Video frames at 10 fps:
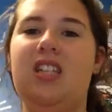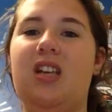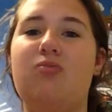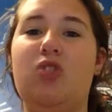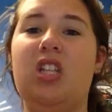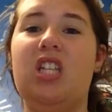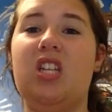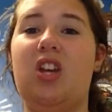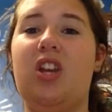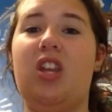I'm really
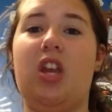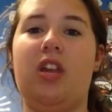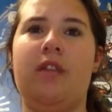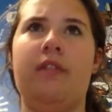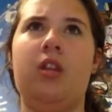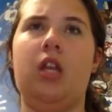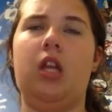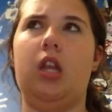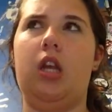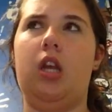sorry that you guys have to see
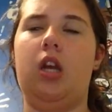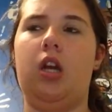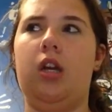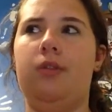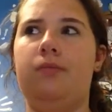it later.